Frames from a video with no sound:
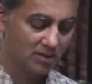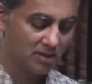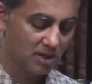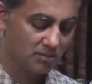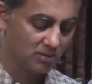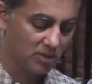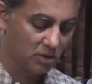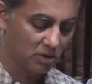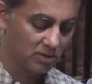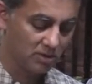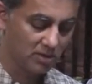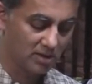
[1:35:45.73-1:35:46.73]
Then
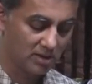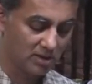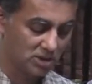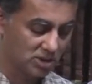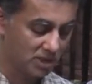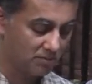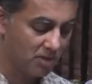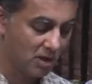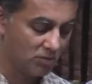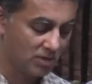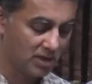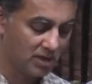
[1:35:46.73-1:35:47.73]
beyond the Rishab
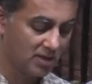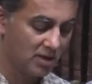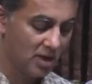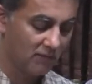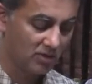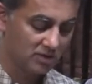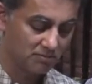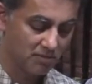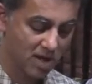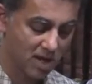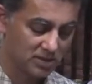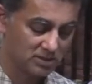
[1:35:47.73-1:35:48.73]
mountain, which
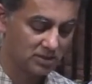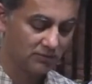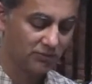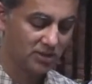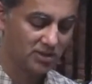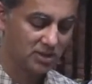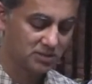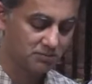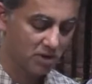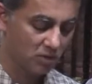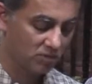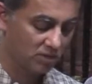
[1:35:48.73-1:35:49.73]
marks the furthest
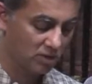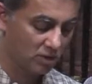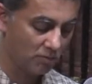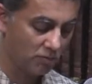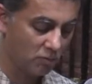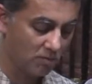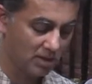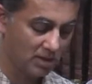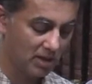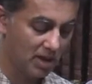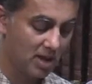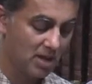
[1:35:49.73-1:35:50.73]
boundary of
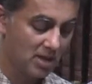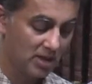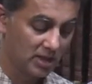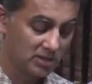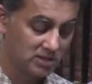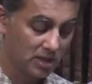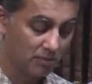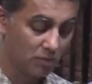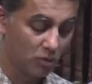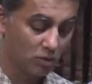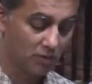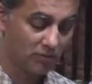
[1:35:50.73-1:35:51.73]
Bhumandala, is the
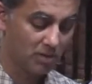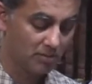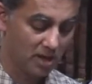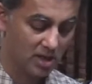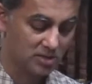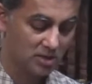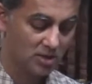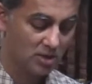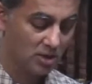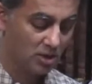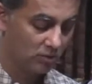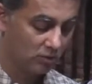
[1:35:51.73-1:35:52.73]
abode of Yamaraja.
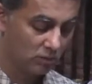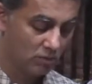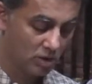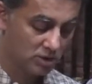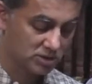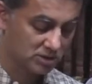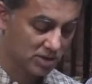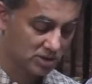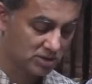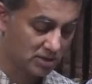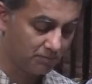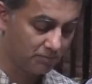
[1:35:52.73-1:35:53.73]
Do not
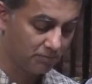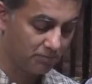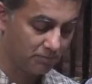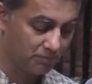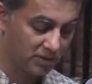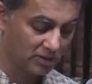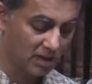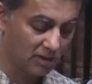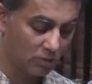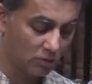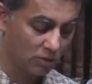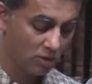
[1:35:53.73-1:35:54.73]
search the
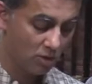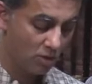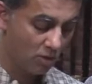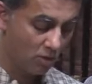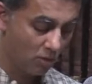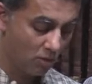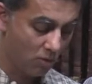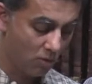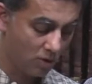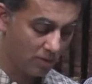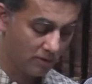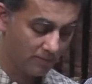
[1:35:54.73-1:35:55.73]
Pitalok
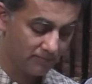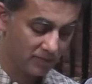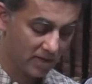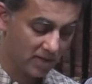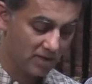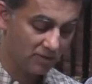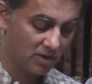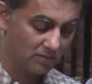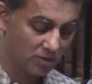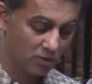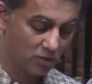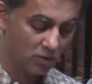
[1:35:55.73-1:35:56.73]
or anywhere
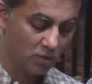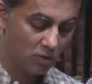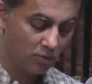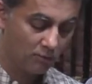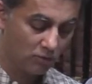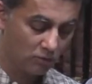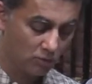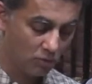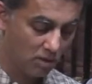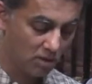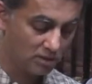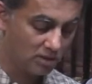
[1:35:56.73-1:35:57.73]
beyond, for
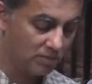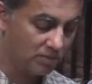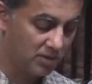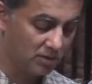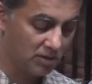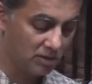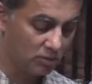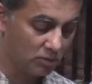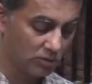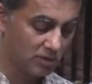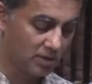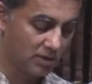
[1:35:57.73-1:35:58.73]
no earthly being can
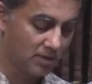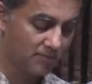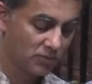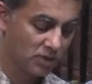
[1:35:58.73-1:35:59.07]
go there.